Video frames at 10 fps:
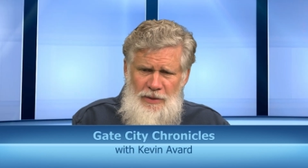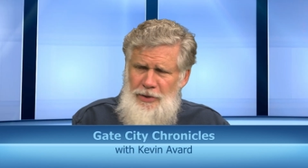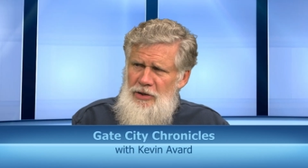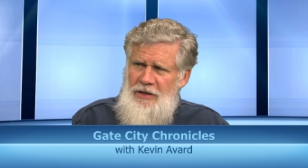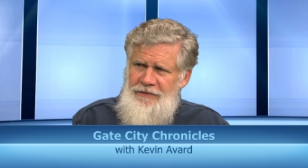the
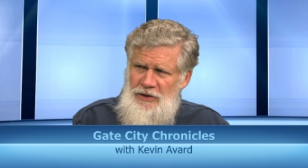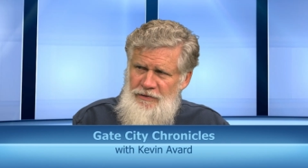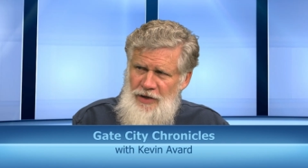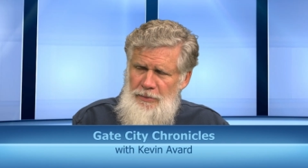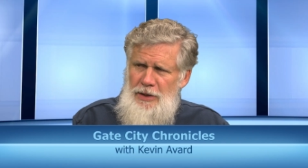ability to fix
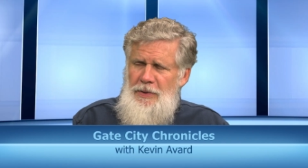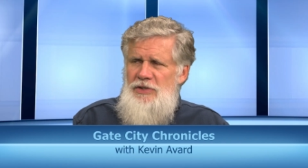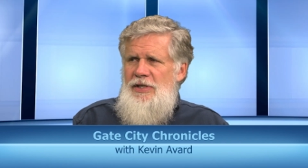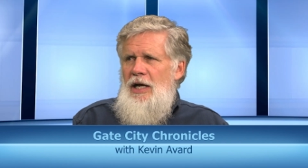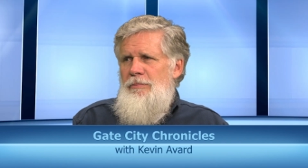a frame. It
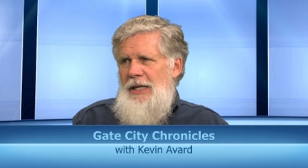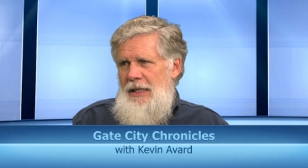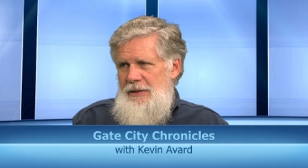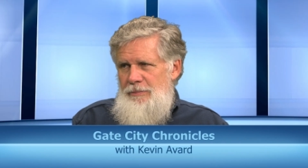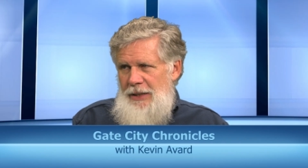depends on how
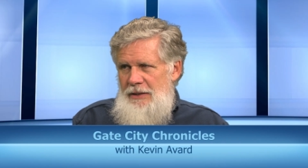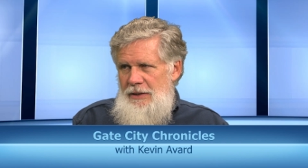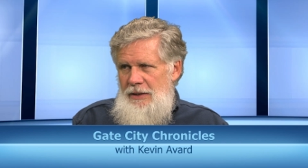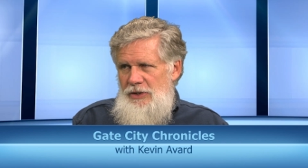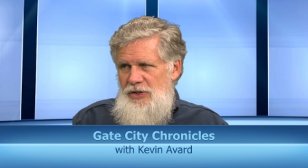badly bent
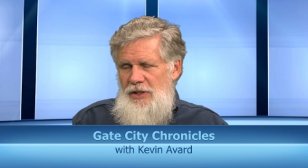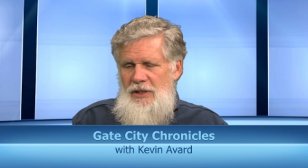it is.